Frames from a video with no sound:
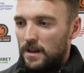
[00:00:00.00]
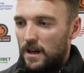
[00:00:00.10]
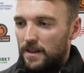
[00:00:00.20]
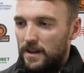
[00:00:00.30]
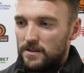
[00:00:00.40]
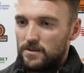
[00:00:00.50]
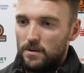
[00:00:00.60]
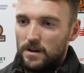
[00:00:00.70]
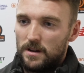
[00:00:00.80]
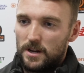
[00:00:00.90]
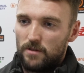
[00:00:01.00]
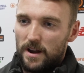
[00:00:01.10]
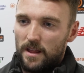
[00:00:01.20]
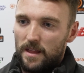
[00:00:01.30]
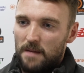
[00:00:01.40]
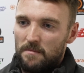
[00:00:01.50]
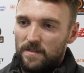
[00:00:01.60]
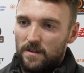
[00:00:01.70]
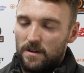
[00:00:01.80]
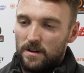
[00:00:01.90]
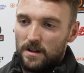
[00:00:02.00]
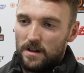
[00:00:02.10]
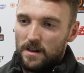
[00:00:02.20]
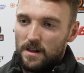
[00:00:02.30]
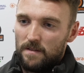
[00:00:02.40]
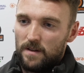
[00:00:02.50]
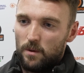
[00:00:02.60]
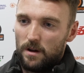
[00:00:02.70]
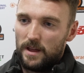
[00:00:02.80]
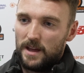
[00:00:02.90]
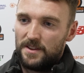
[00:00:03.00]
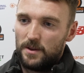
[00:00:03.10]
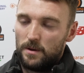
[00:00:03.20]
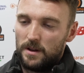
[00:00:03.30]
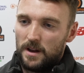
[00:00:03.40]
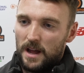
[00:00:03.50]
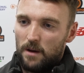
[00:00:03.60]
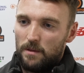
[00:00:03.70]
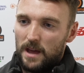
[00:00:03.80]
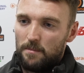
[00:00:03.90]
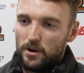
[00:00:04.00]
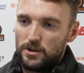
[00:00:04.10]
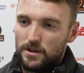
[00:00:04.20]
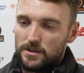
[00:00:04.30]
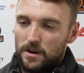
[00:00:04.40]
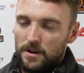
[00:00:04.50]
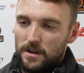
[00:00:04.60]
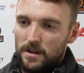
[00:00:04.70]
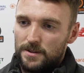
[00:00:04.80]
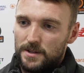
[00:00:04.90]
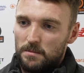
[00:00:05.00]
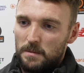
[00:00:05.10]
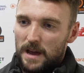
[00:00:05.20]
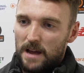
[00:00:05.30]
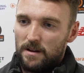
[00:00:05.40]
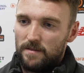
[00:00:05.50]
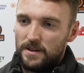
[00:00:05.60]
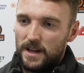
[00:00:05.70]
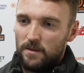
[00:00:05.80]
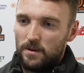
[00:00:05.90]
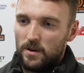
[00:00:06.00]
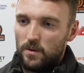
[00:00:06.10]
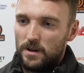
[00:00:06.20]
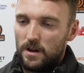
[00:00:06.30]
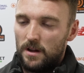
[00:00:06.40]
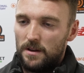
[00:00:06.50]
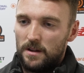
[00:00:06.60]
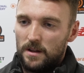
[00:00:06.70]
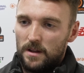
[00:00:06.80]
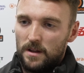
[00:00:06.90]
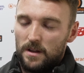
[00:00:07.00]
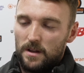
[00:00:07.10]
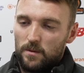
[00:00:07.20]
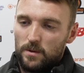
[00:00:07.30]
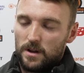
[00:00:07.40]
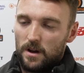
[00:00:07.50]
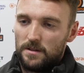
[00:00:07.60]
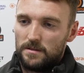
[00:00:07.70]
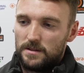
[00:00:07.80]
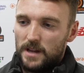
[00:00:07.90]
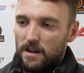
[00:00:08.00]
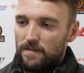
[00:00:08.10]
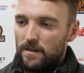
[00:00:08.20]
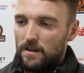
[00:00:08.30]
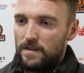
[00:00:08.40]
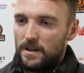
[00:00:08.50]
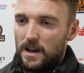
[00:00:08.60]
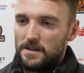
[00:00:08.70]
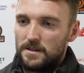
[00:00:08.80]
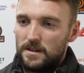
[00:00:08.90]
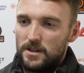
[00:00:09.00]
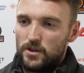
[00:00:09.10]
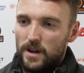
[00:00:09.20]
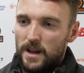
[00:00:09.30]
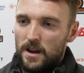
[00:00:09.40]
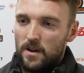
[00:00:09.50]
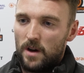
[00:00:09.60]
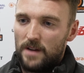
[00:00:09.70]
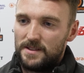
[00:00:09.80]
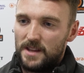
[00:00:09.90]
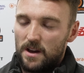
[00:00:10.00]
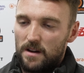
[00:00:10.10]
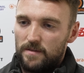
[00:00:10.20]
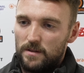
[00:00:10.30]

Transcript: I think it's sort of credit to them for what they're doing and how they're pushing us on to be better every day. We know we can't take our foot off the gas and training or have a day off.